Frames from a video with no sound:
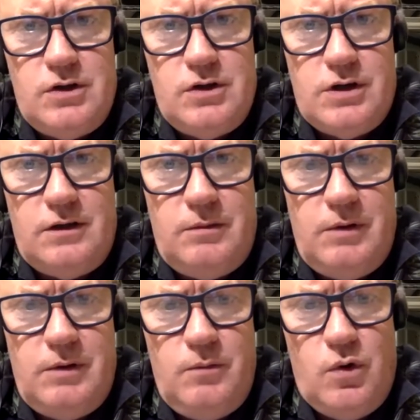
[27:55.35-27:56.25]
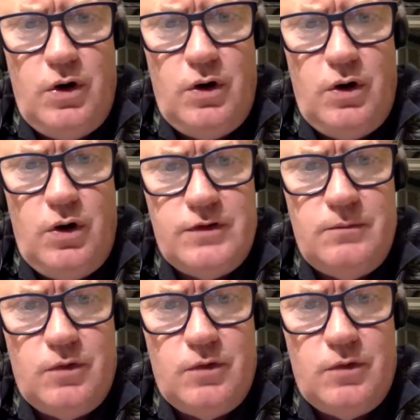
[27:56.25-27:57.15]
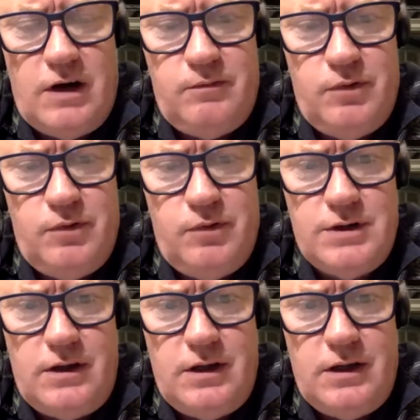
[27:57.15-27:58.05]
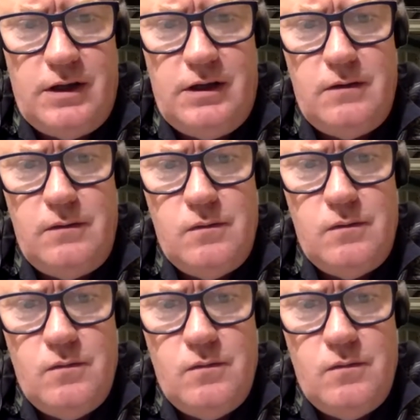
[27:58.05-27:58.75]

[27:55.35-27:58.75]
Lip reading: Austin's a little bit more known for some more craft breweries, I think. Yeah.